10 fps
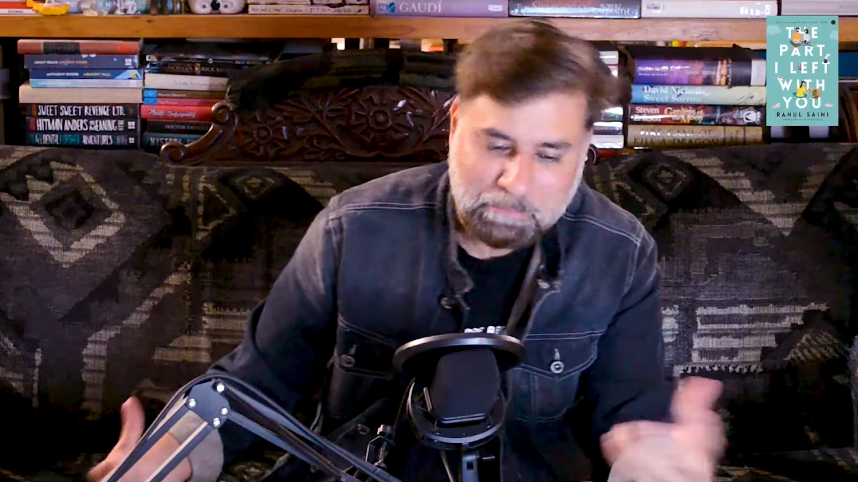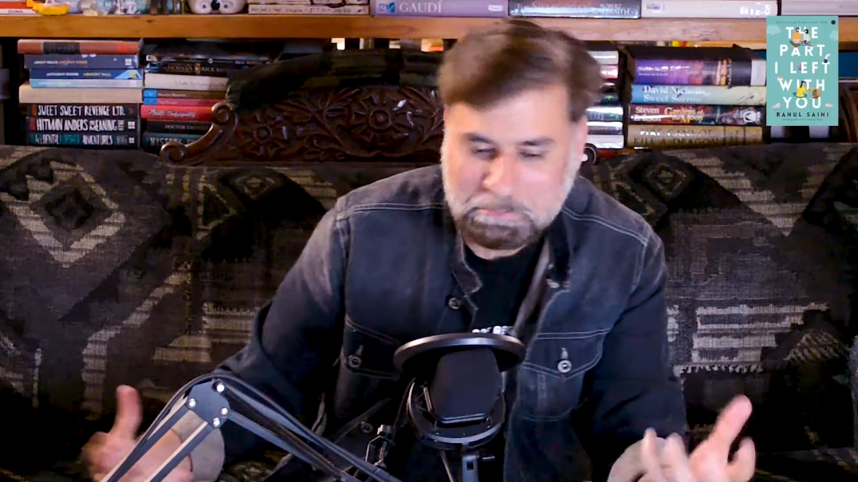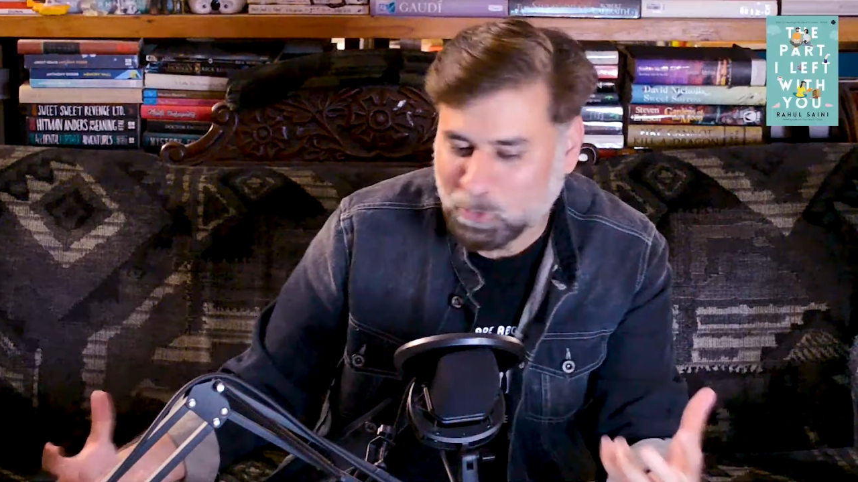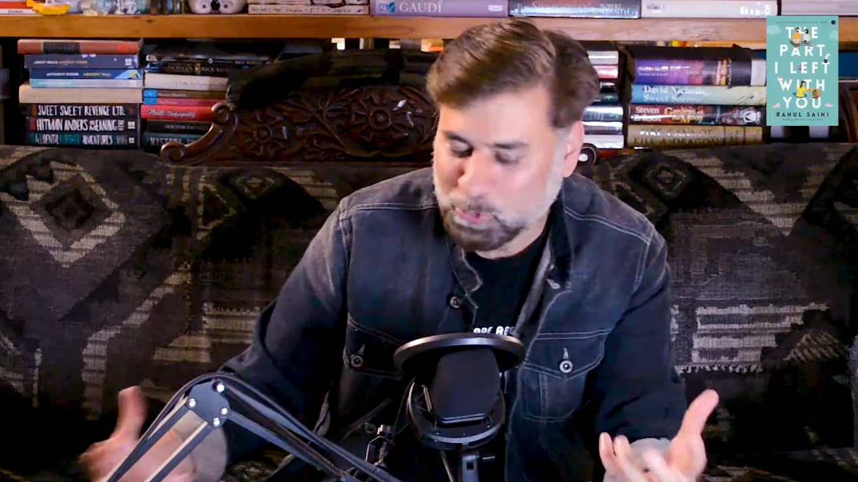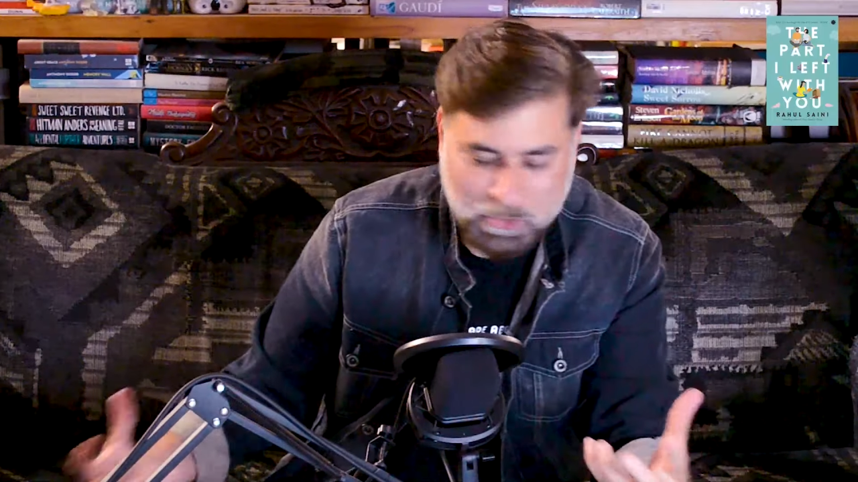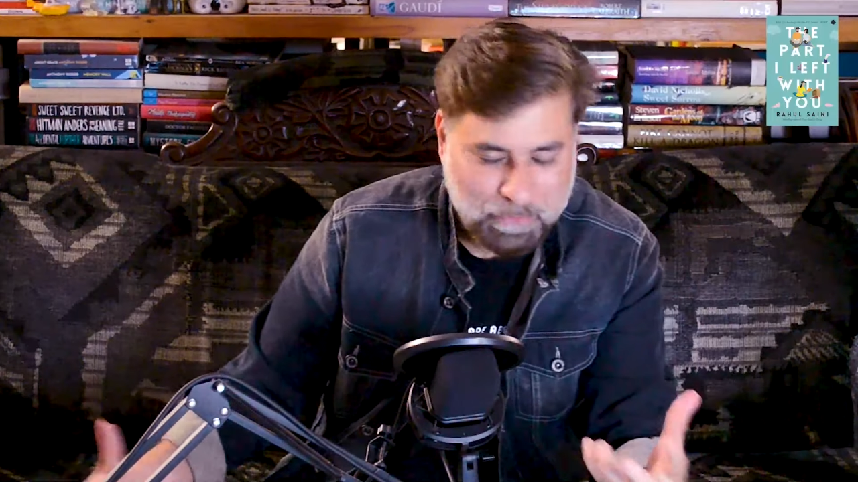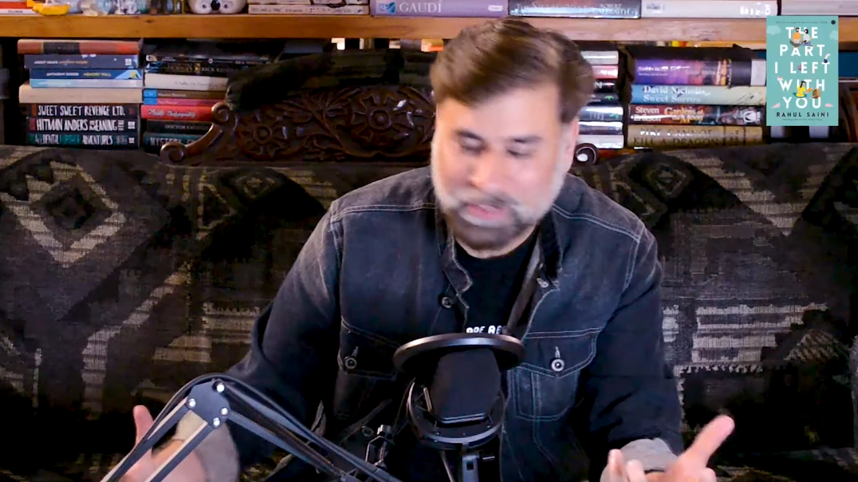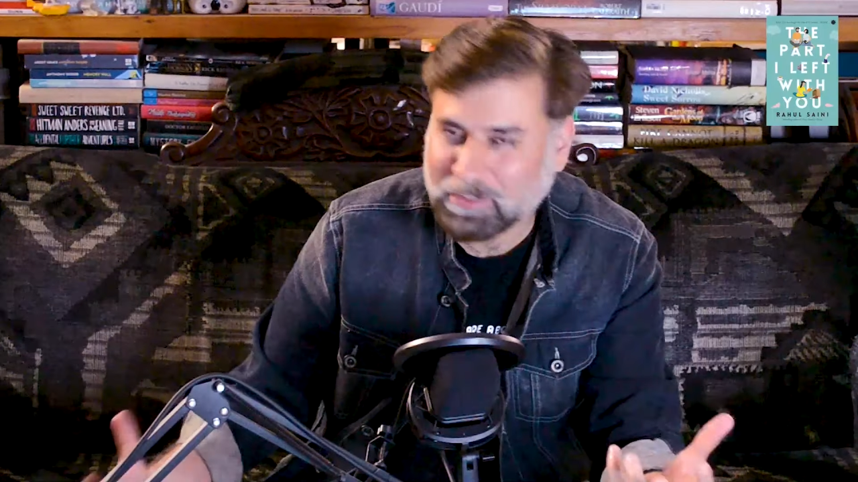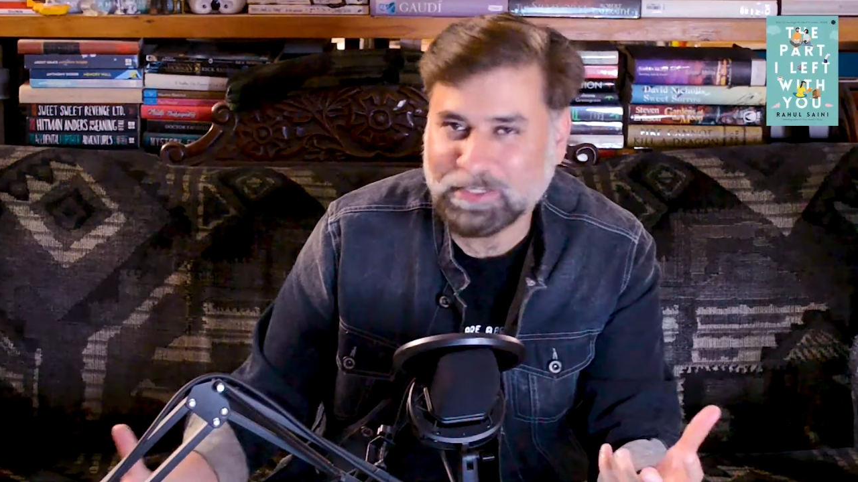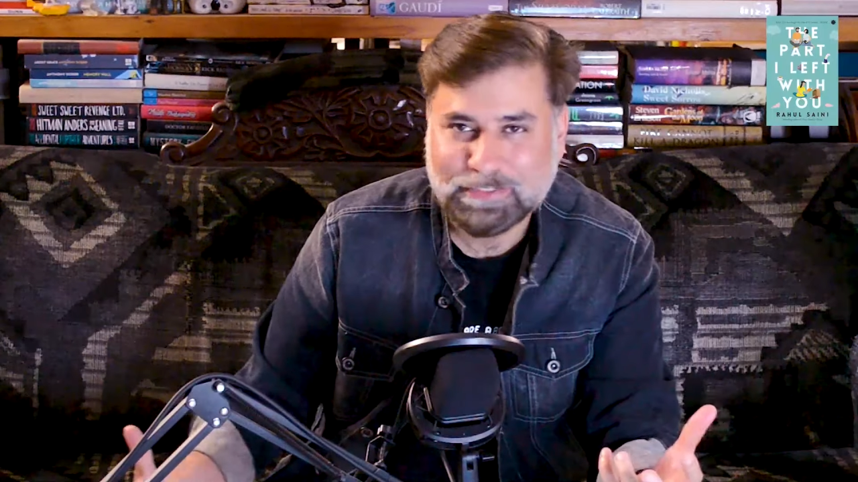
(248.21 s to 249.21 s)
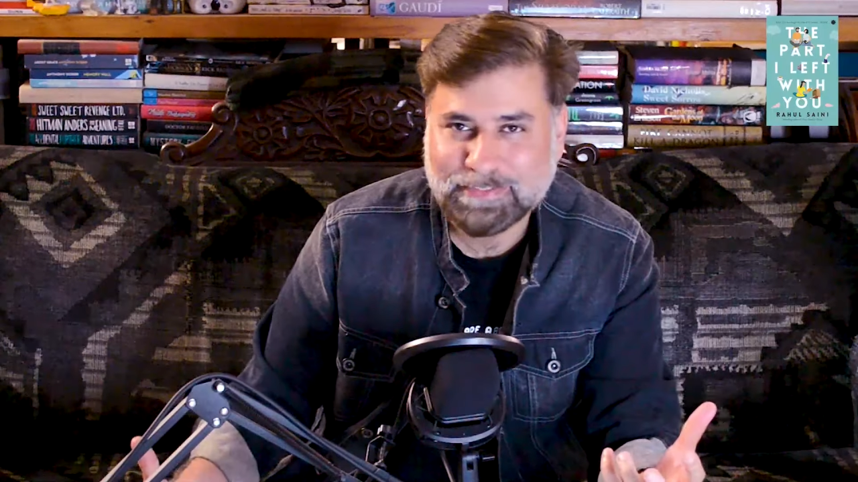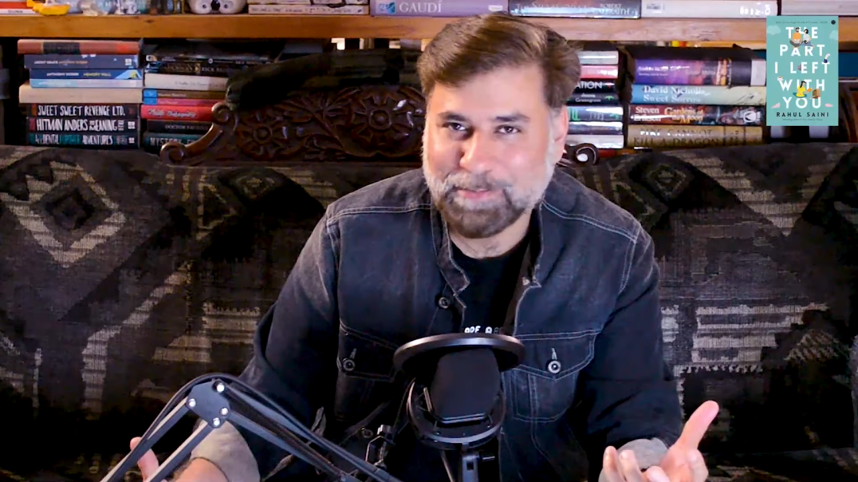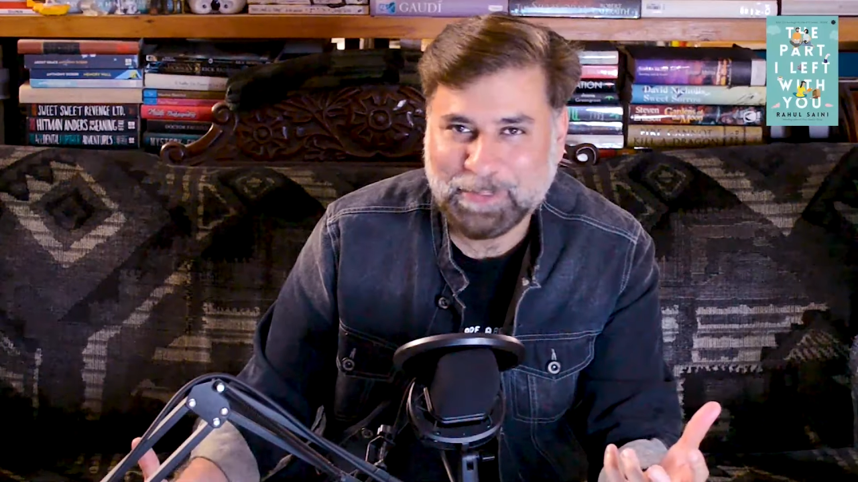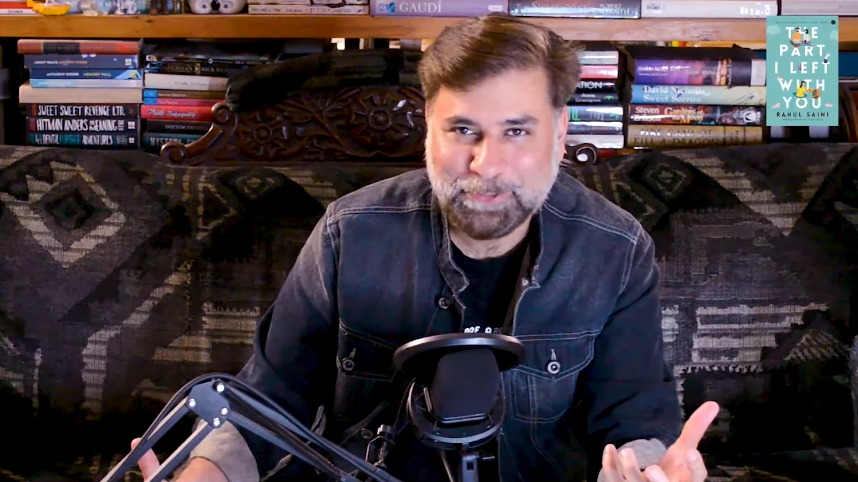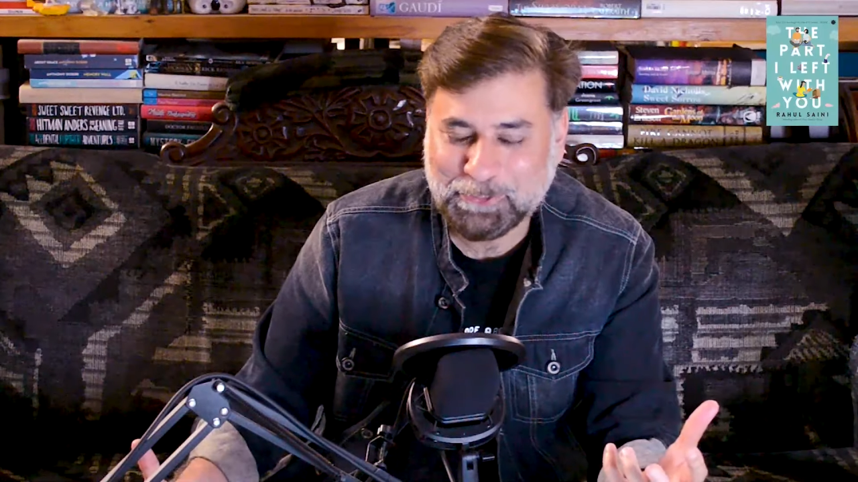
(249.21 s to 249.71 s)
Coke Studio Bangla is
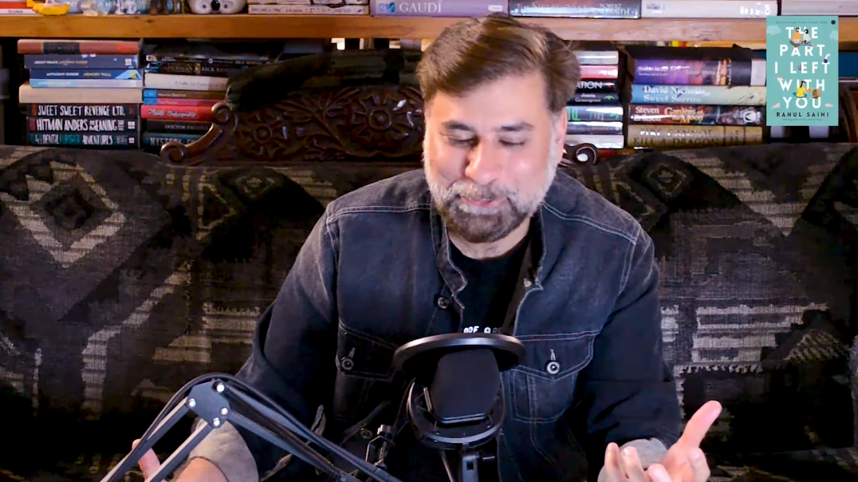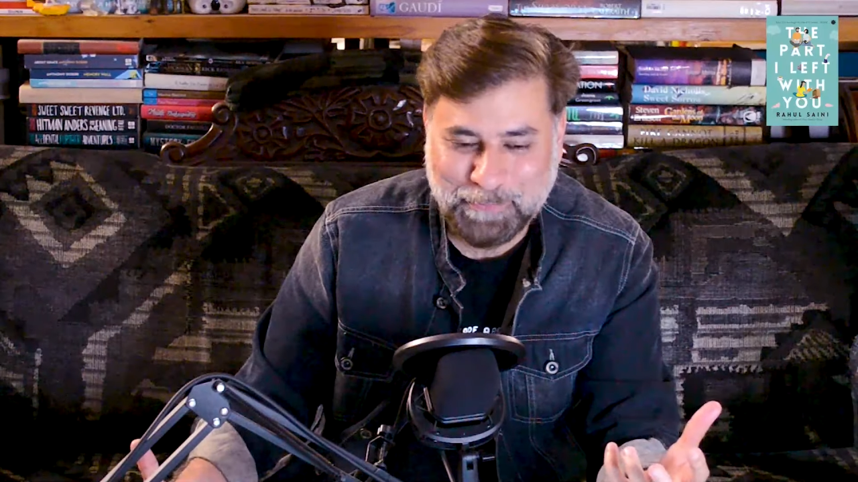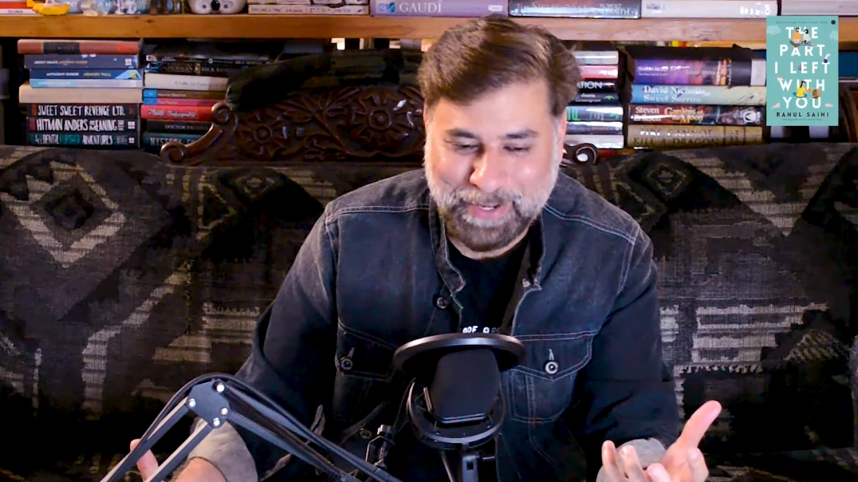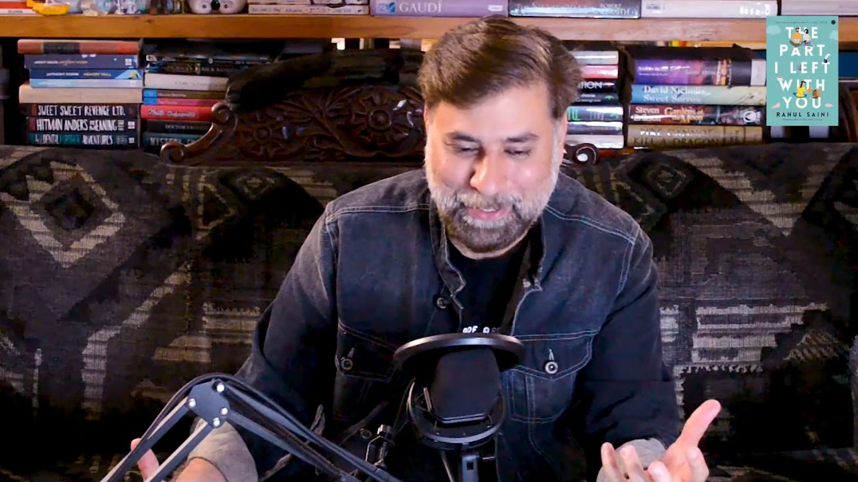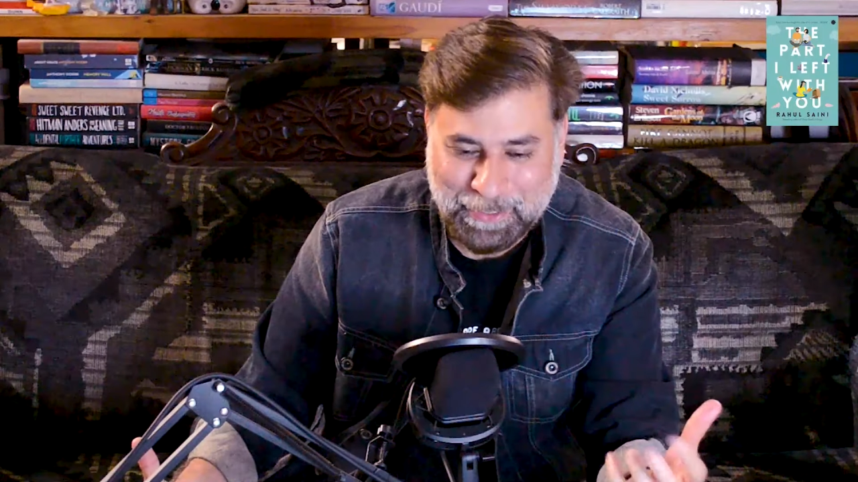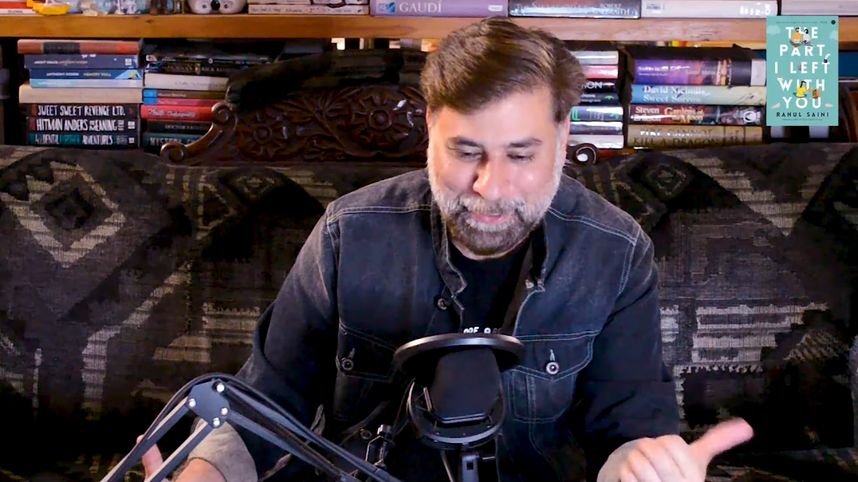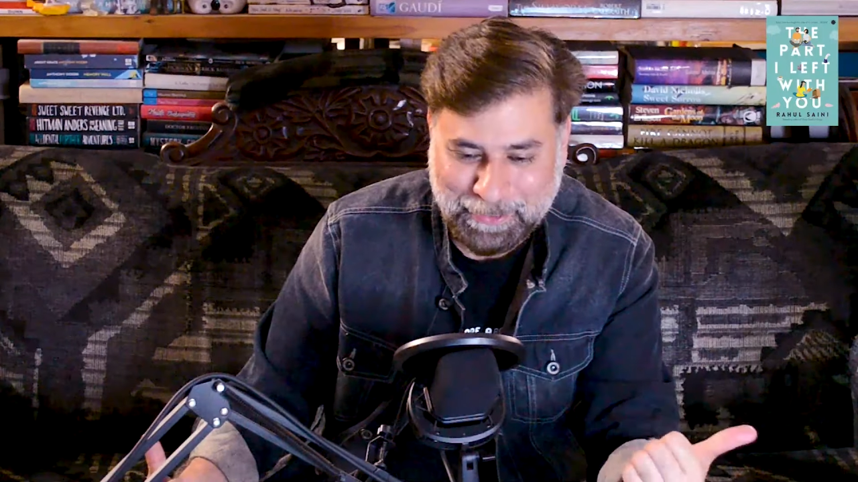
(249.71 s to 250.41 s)
coming through, man.